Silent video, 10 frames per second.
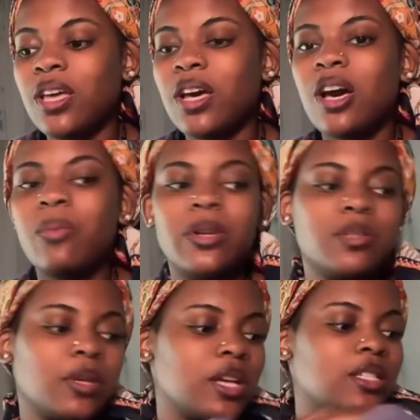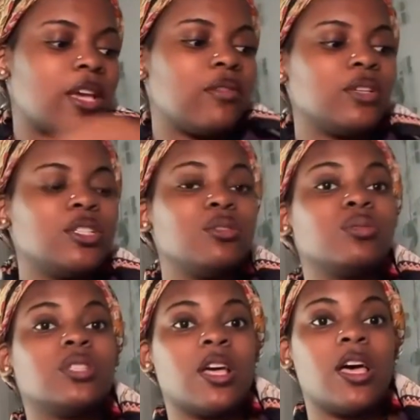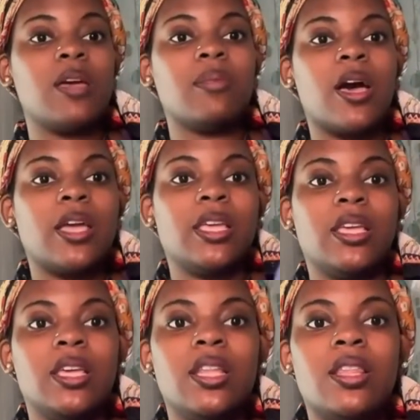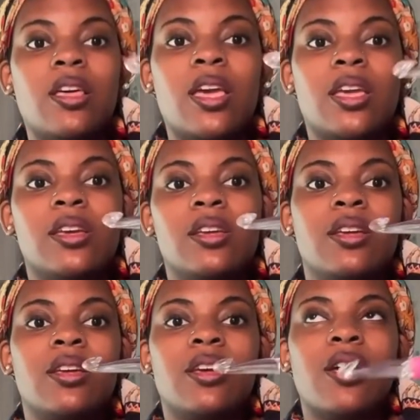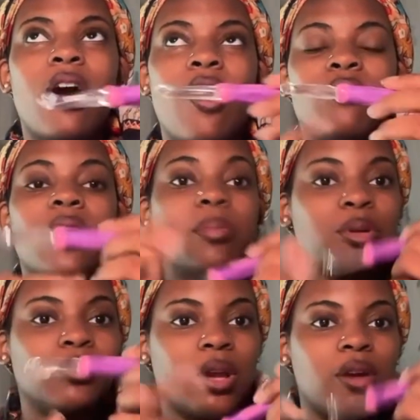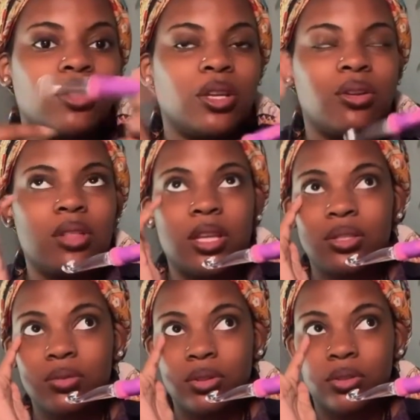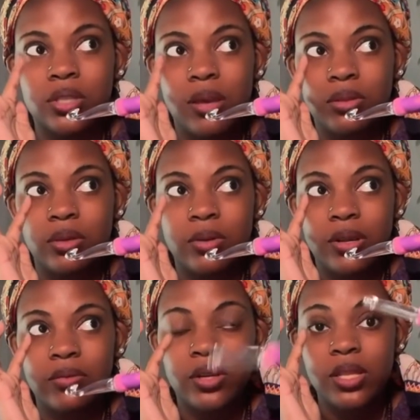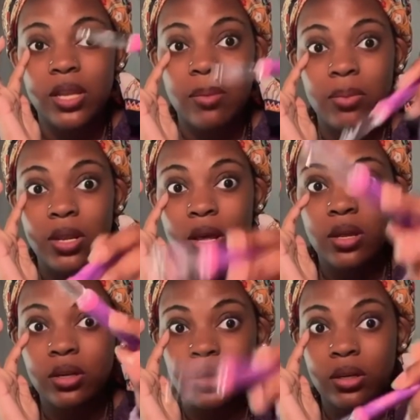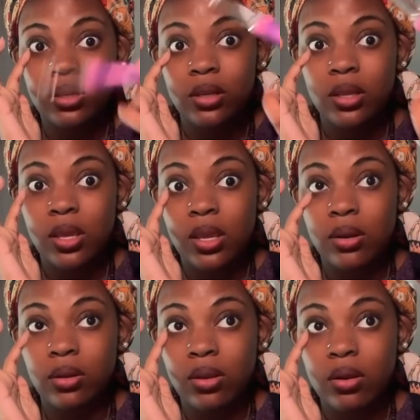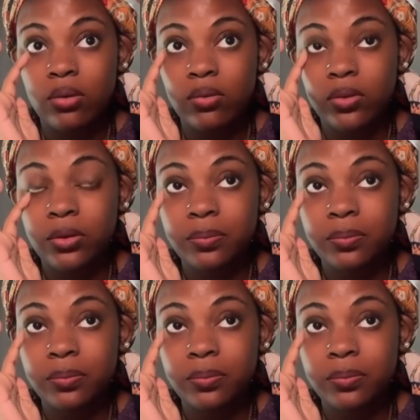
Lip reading: And it's because every single time I get like, I'll wrap it around, you know, like 2 or 3 times or whatever, and then I put it under and yarn over.